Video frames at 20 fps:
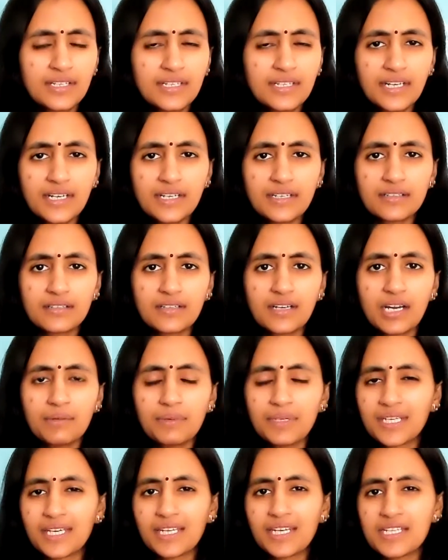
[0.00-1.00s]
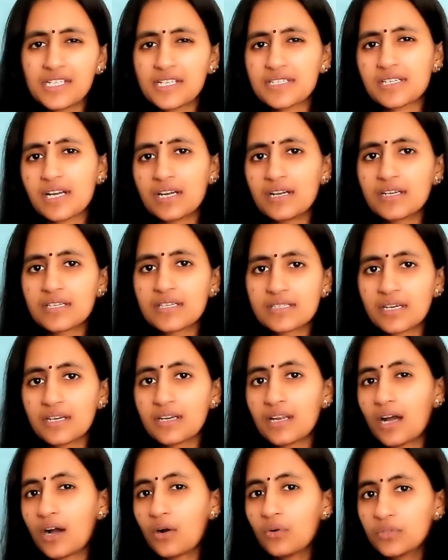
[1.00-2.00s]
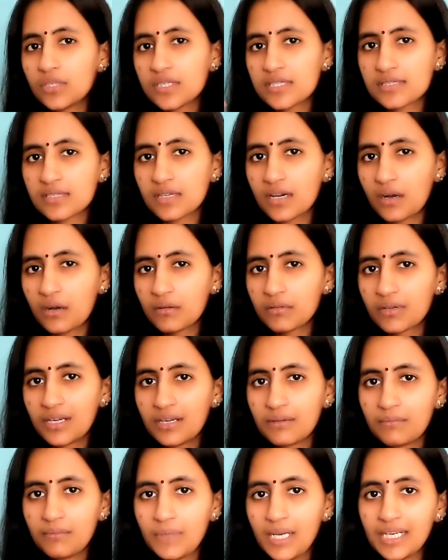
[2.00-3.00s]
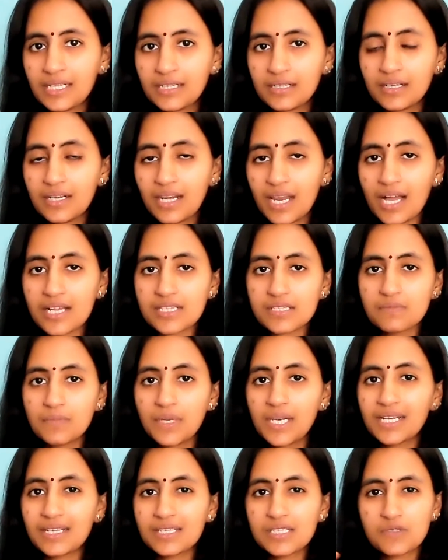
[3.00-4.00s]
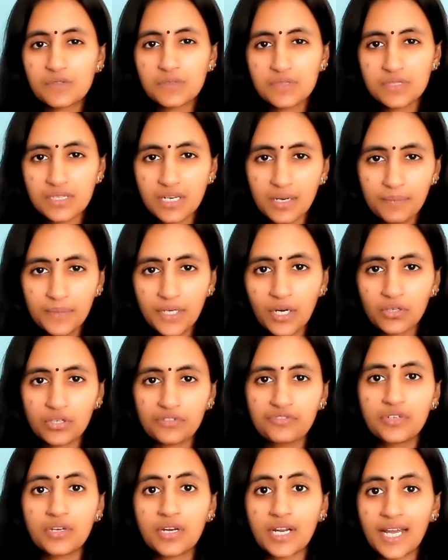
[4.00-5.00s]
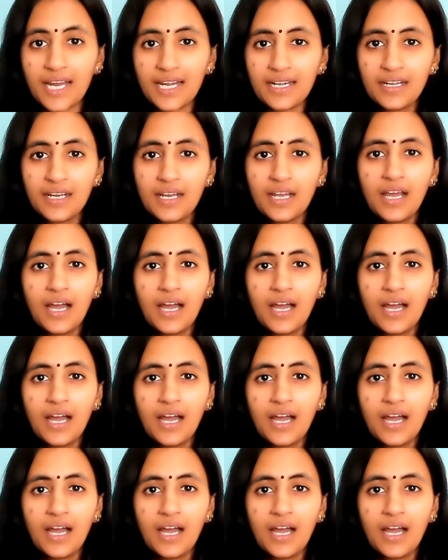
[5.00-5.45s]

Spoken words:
did it, I mean, can I just understand how this glass milk slipped out of your hand?